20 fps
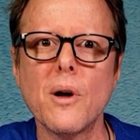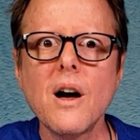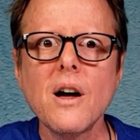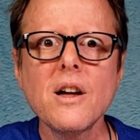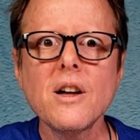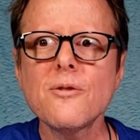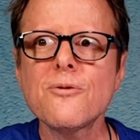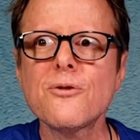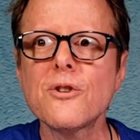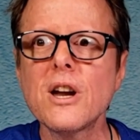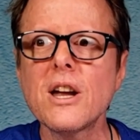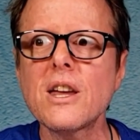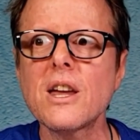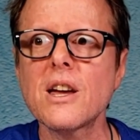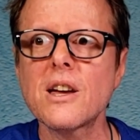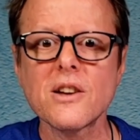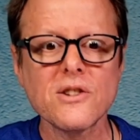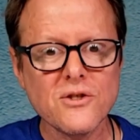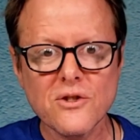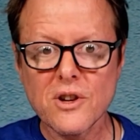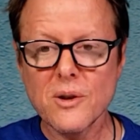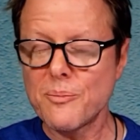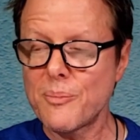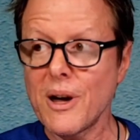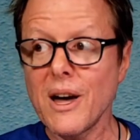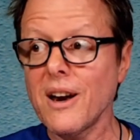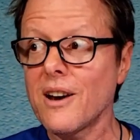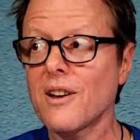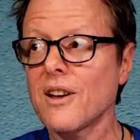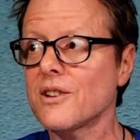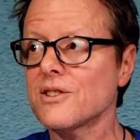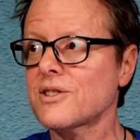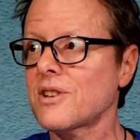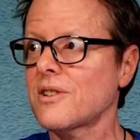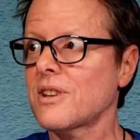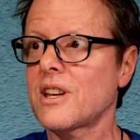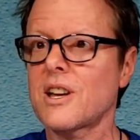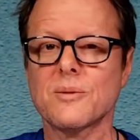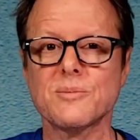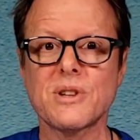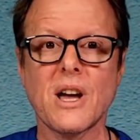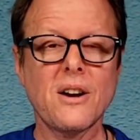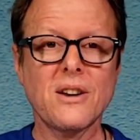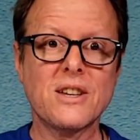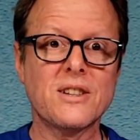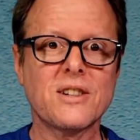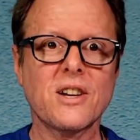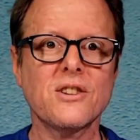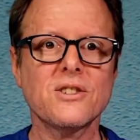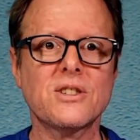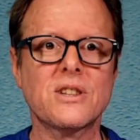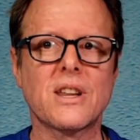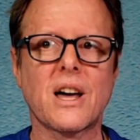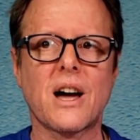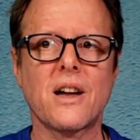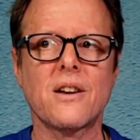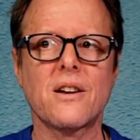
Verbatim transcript: Ah, freaky, because you're in bed and all of a sudden he comes out and he tells you that.